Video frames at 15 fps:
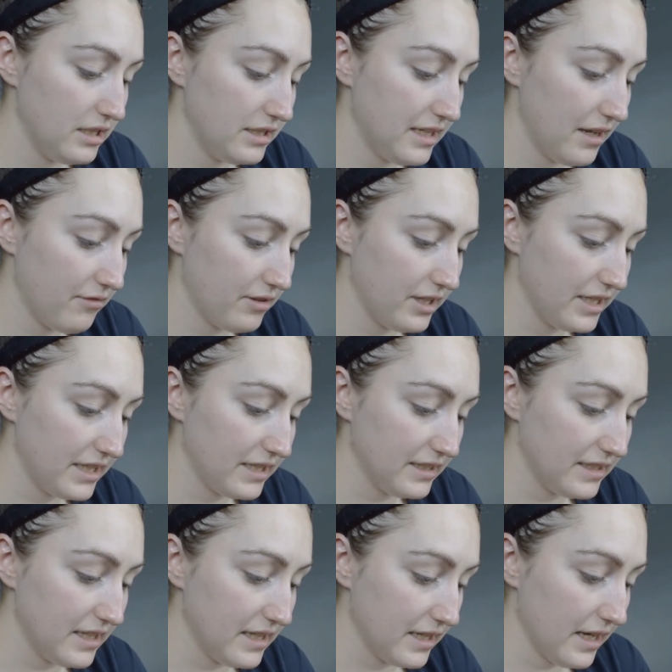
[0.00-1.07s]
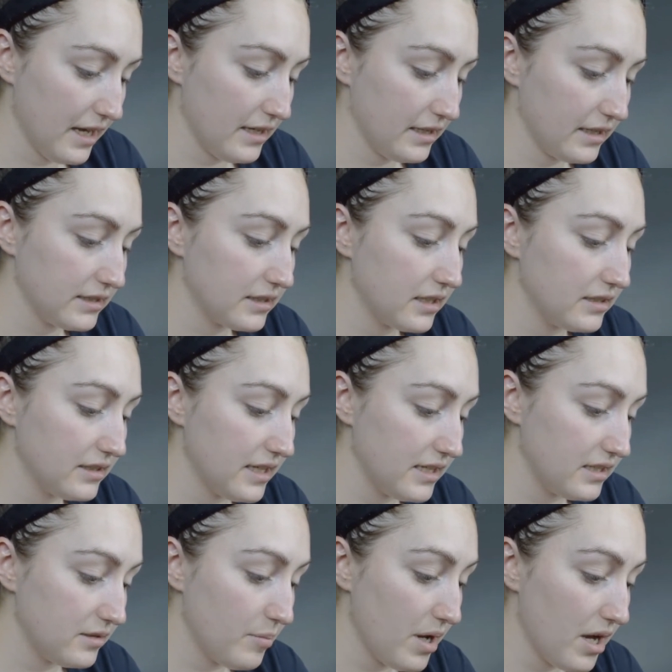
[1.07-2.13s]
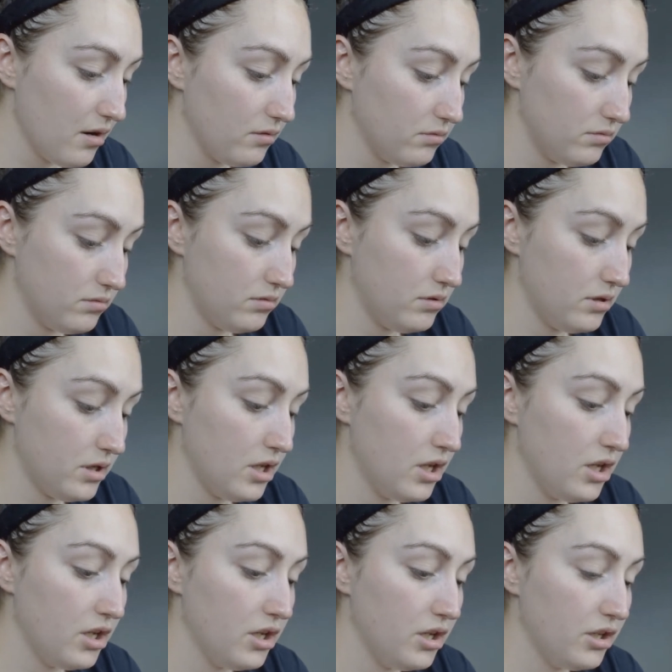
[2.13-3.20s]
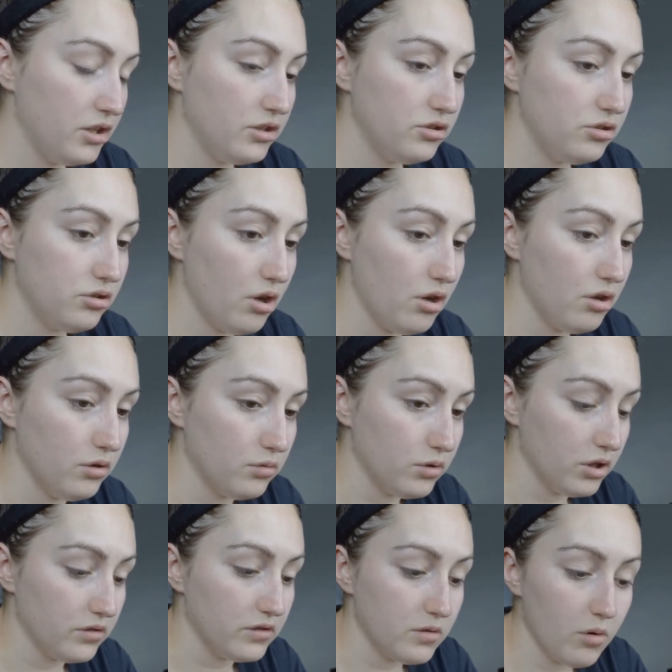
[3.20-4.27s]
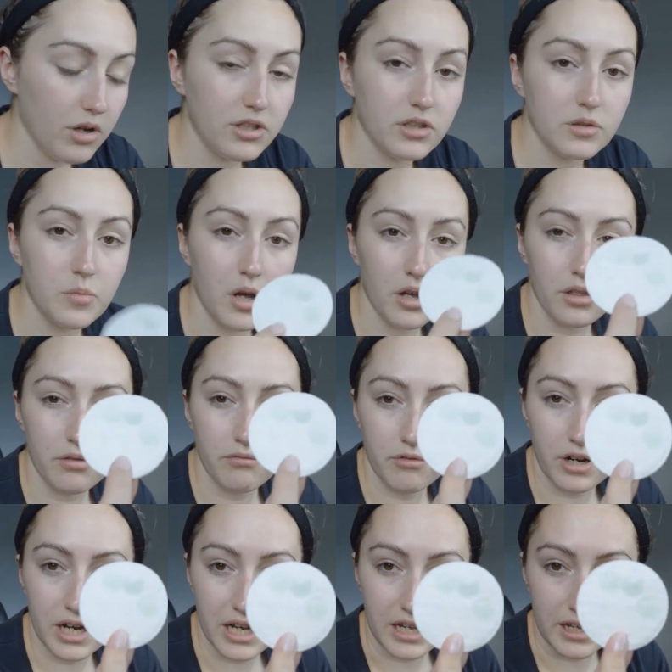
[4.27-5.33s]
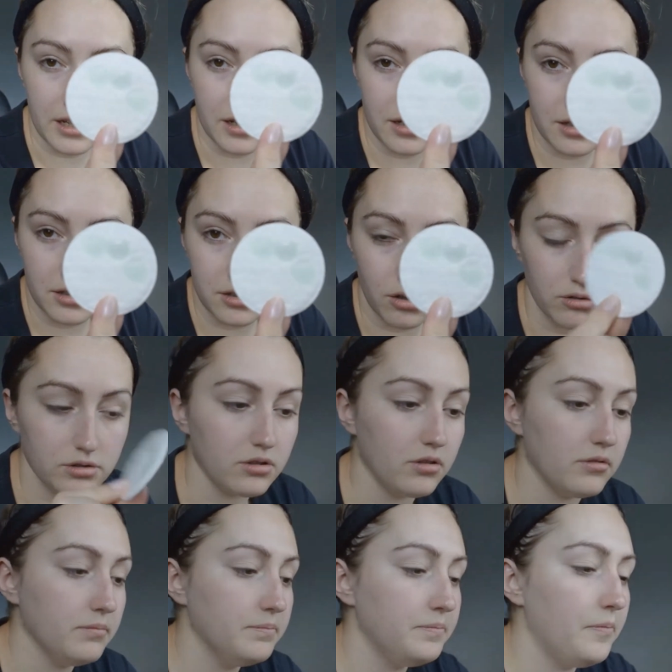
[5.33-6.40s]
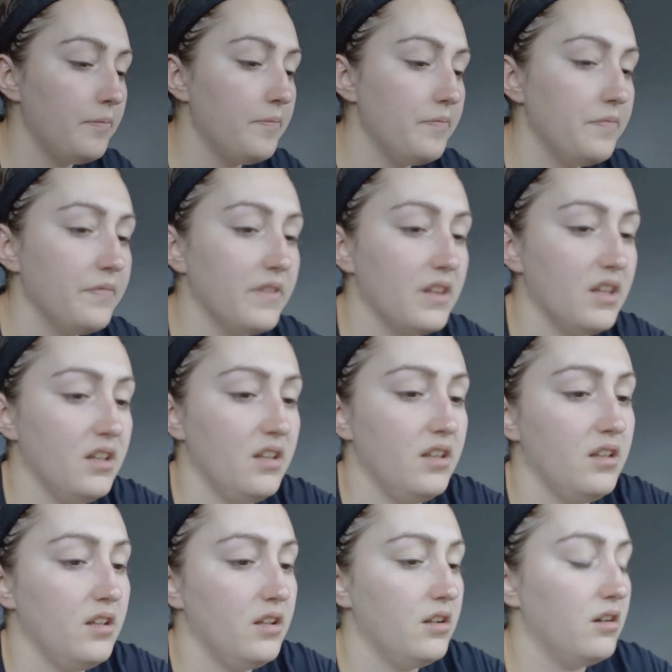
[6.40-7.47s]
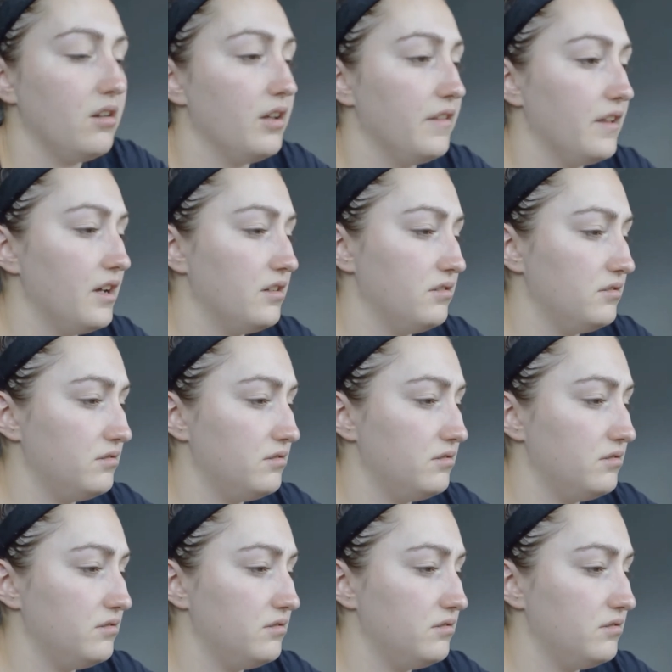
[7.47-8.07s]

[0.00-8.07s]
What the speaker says: definitely consider getting, is because they smell so good. So I just put 3 dots on like that,